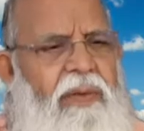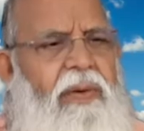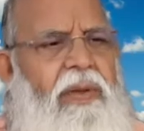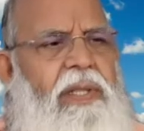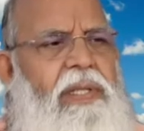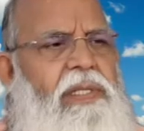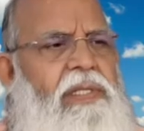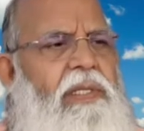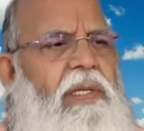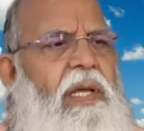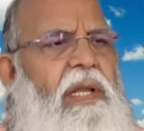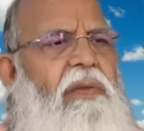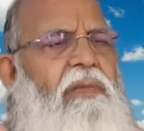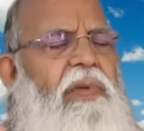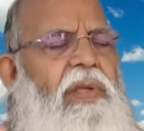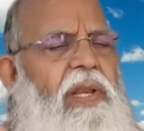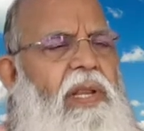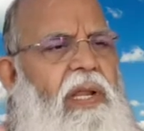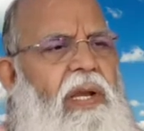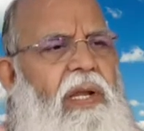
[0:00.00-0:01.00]
is
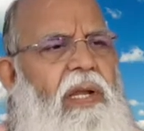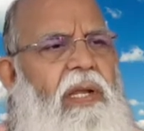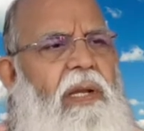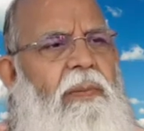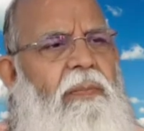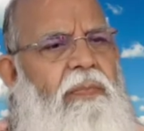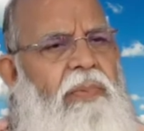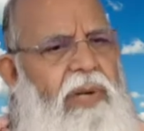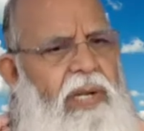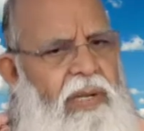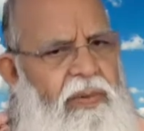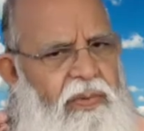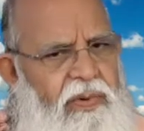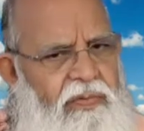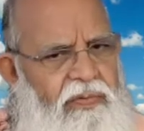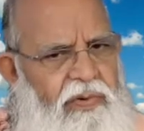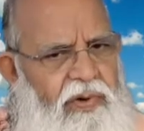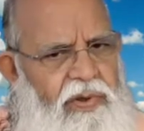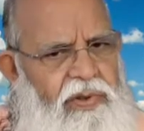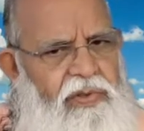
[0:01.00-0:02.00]
convenient, comfortable
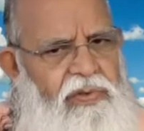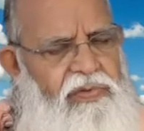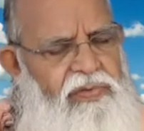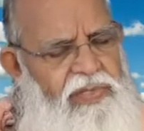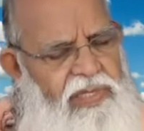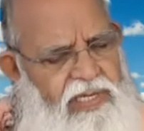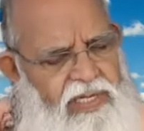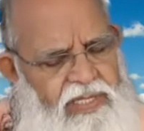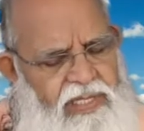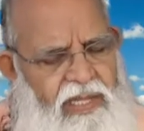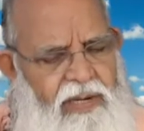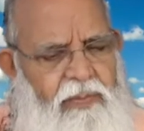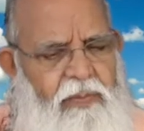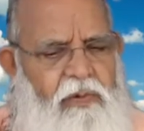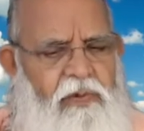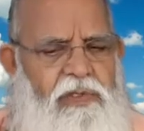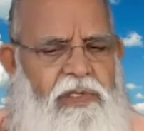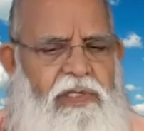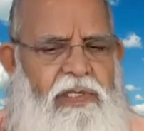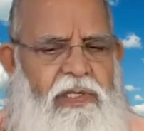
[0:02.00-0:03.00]
for you, sit in that
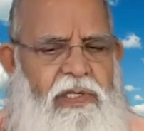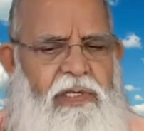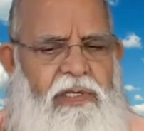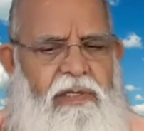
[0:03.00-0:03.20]
posture.